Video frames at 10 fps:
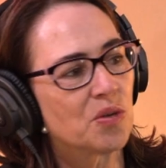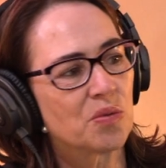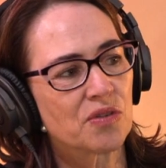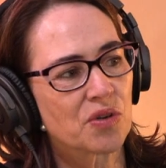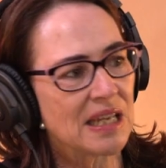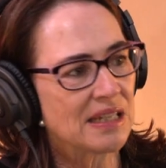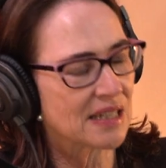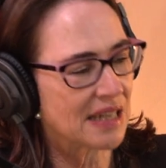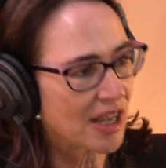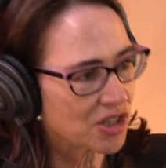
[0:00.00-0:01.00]
We're very
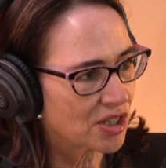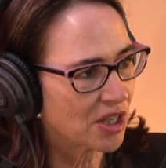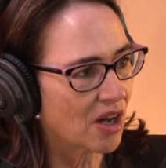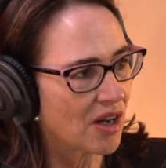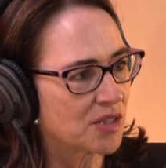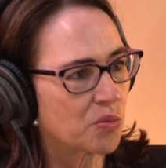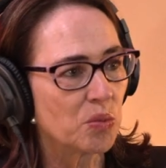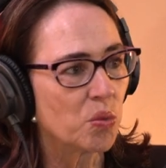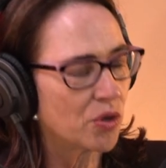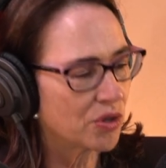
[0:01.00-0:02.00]
internationalized. We
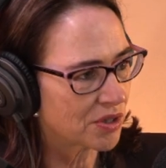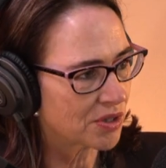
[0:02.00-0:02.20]
weren't